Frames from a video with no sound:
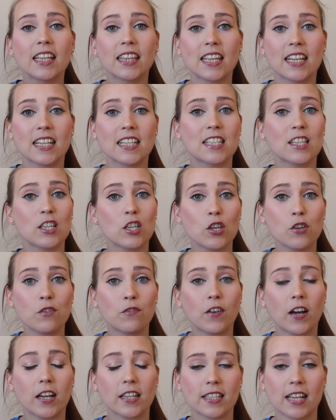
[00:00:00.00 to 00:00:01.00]
things that you
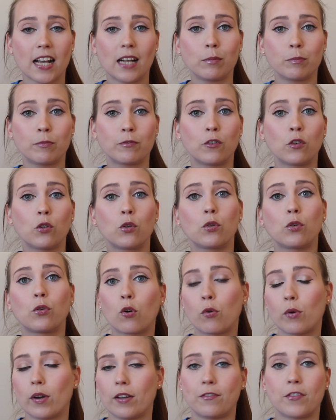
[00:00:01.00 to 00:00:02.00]
find helpful,
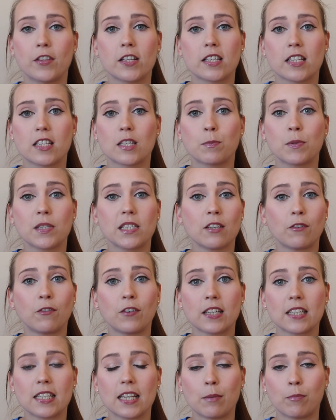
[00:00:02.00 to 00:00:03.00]
or if there's a
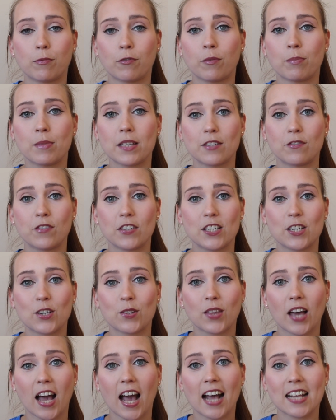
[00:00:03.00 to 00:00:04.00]
specific tip from this
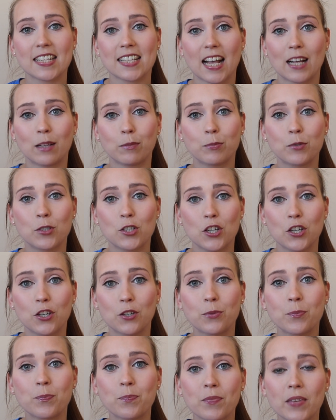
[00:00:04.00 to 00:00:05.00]
video that has helped
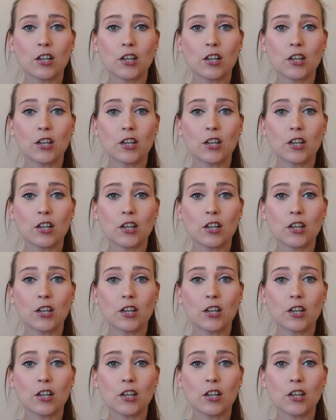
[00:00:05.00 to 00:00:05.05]
you.